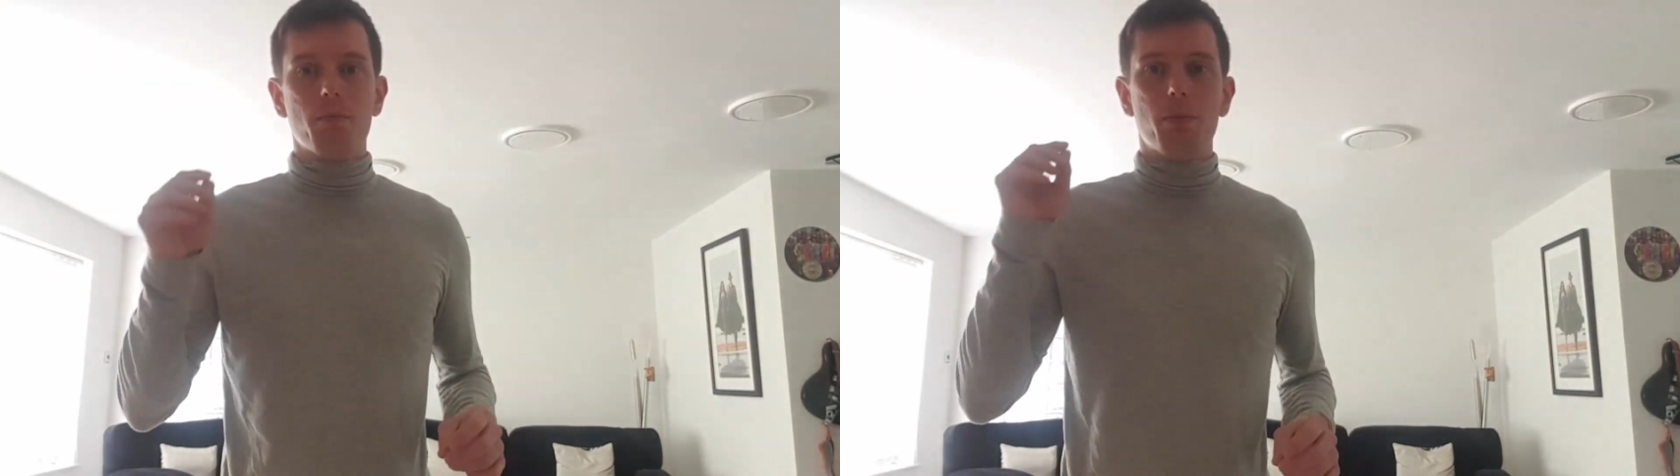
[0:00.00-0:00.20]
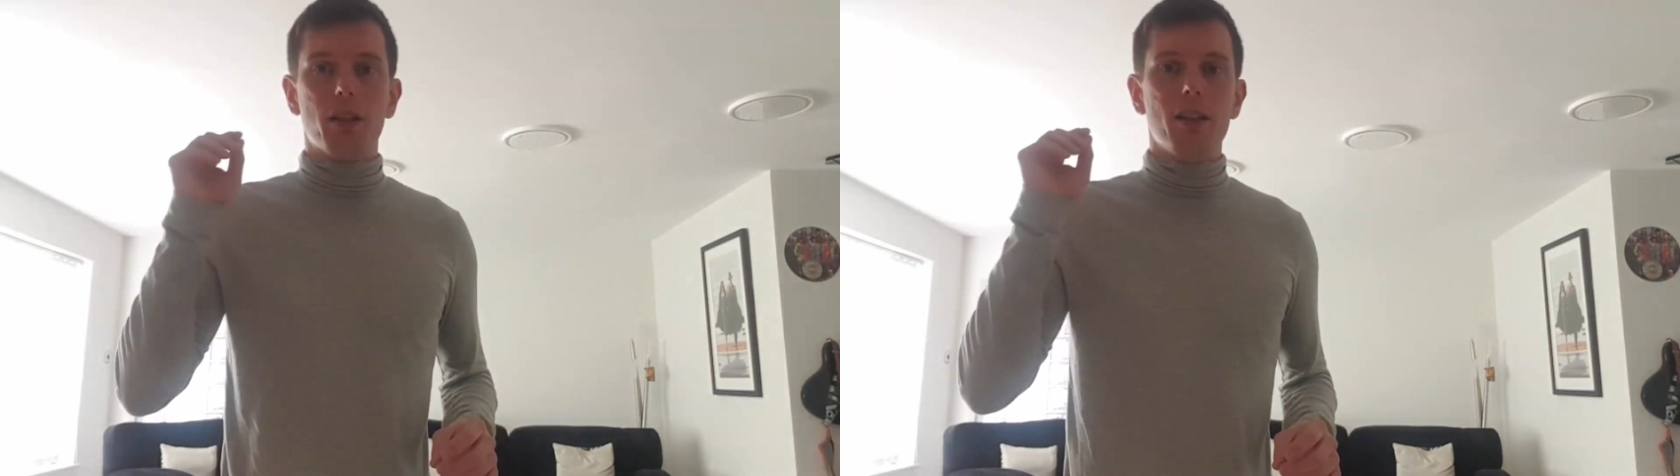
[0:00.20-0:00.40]

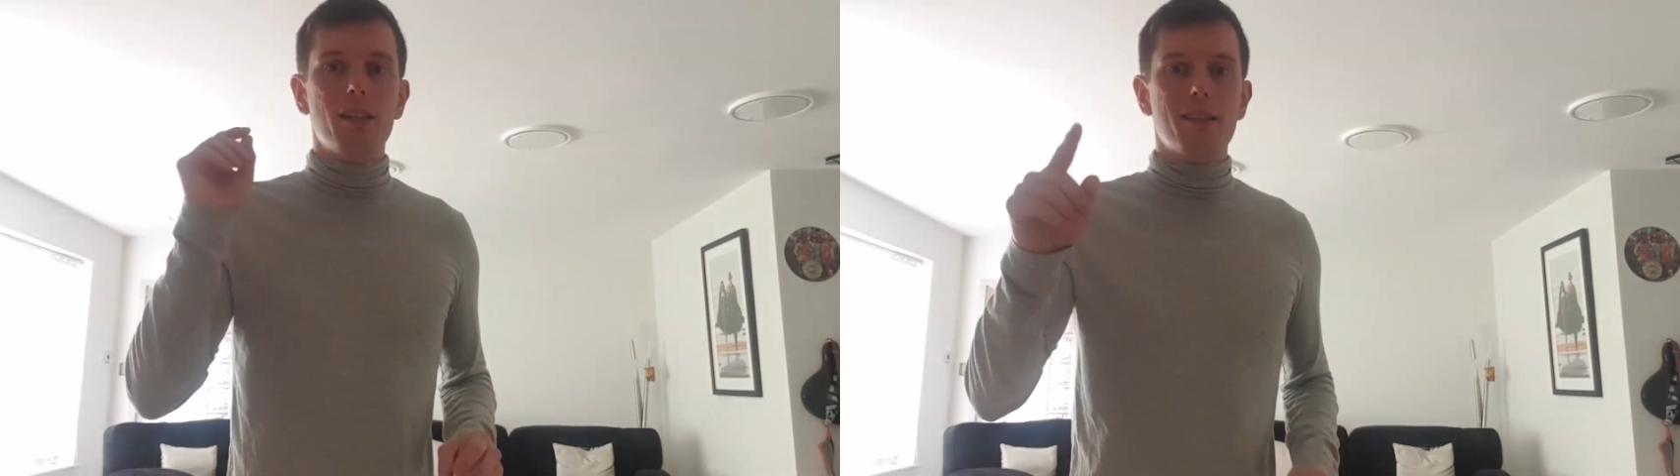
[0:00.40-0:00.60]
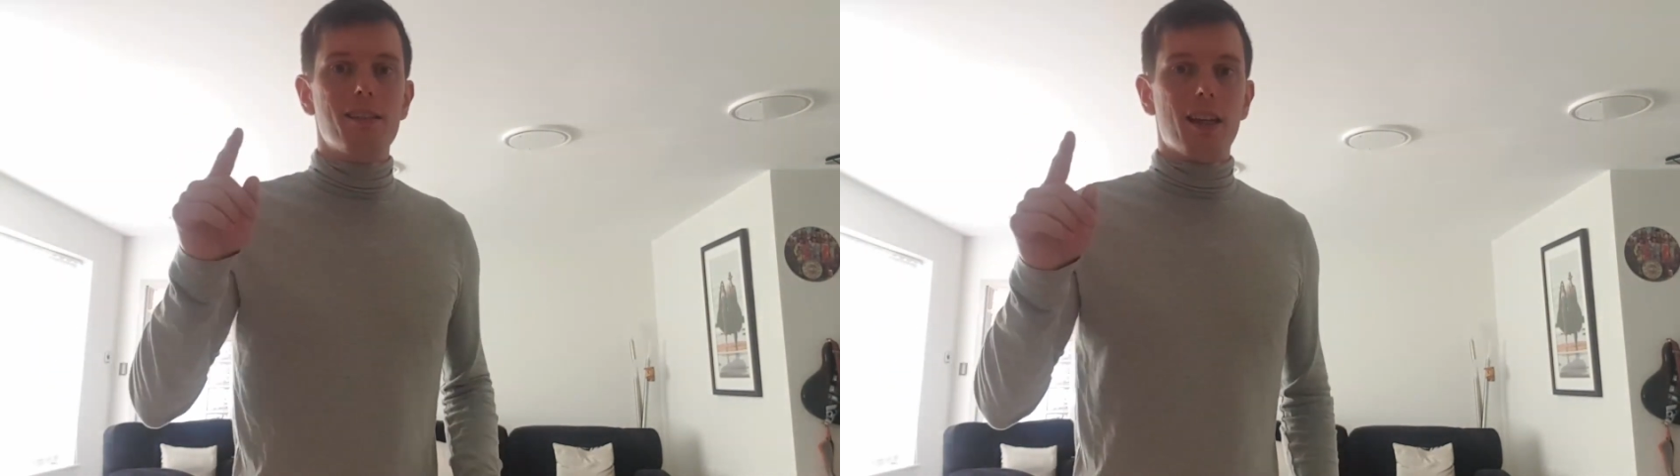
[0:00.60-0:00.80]
but you need
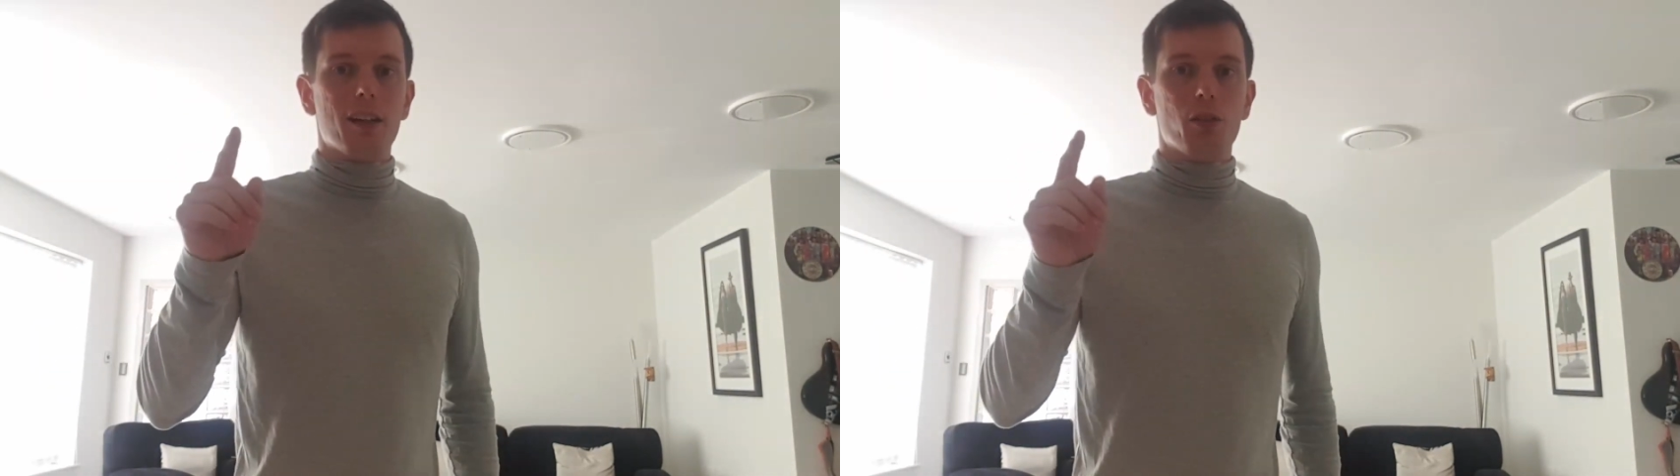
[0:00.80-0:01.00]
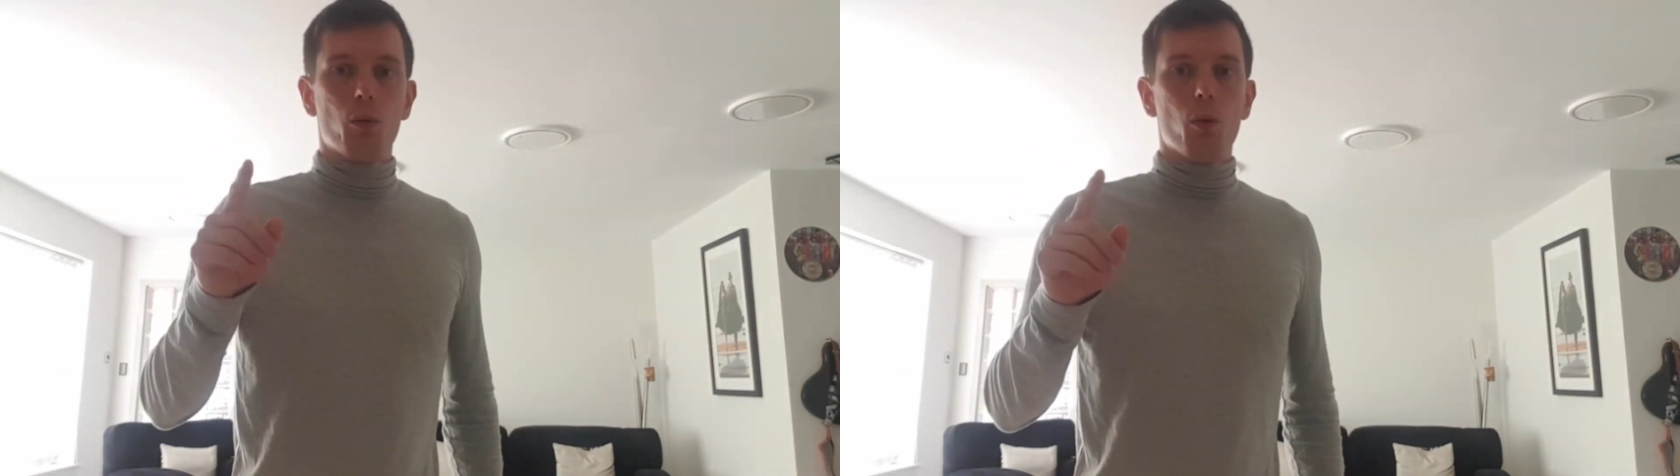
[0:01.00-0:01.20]
to
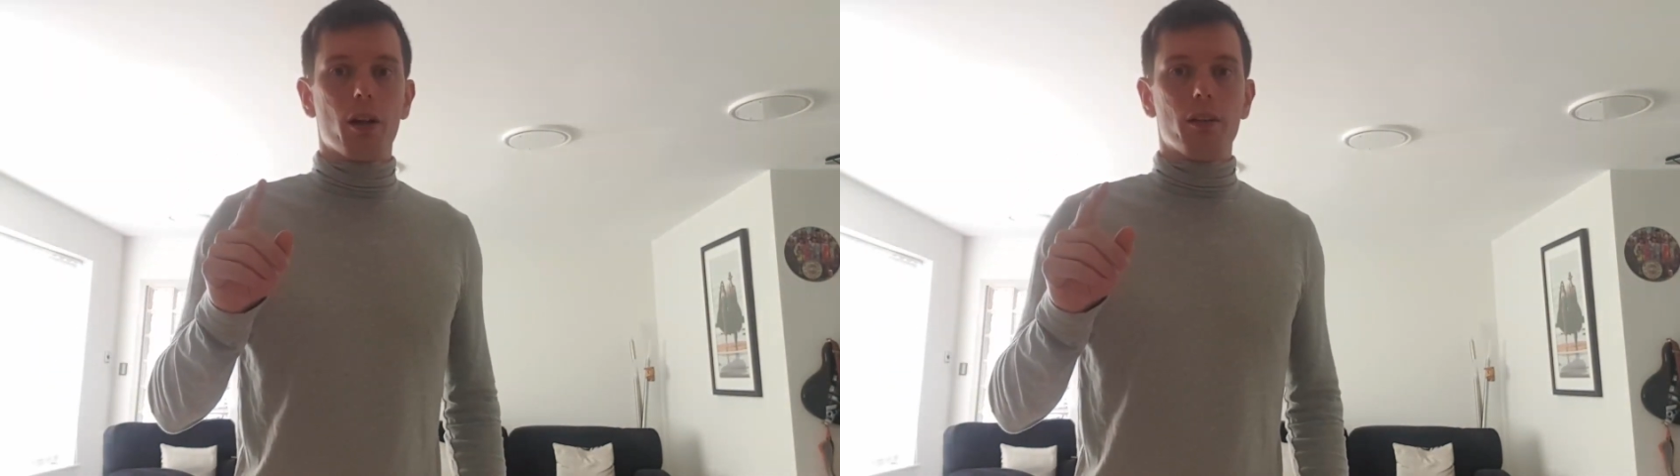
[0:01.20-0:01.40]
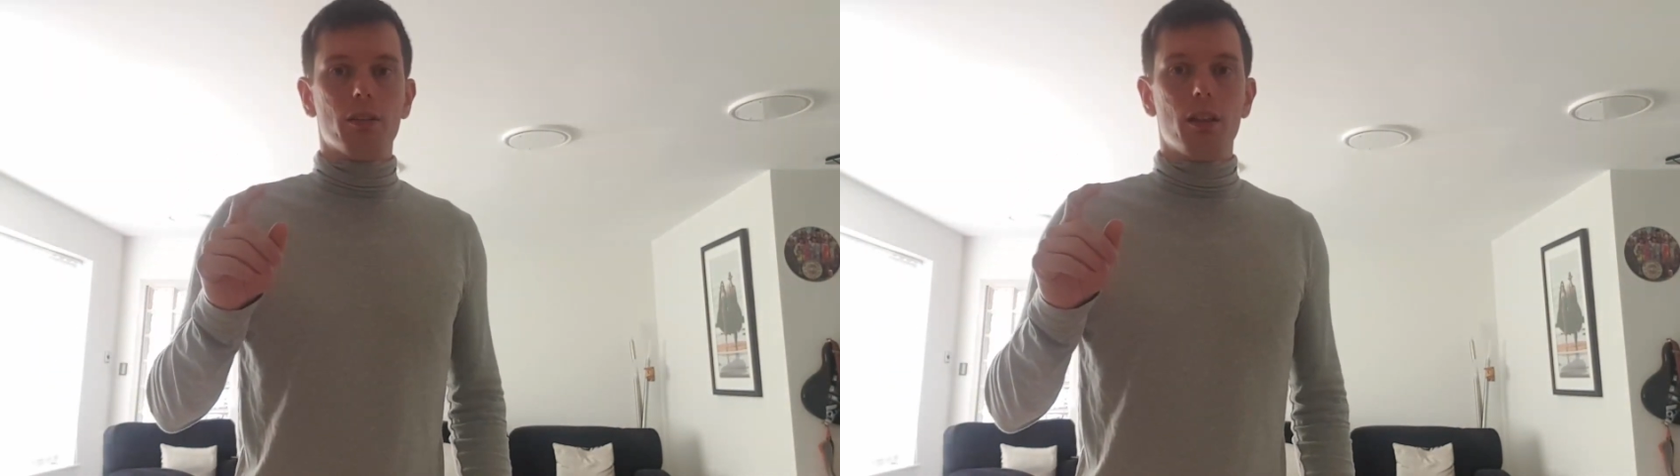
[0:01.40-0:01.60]
stick to
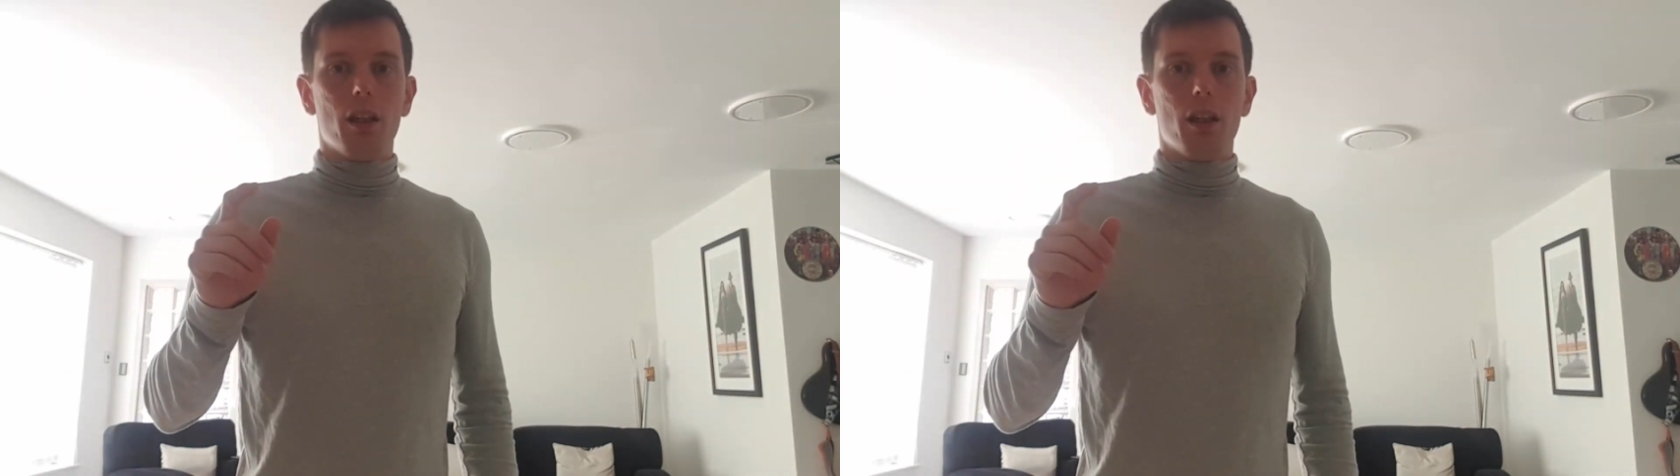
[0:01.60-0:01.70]
one,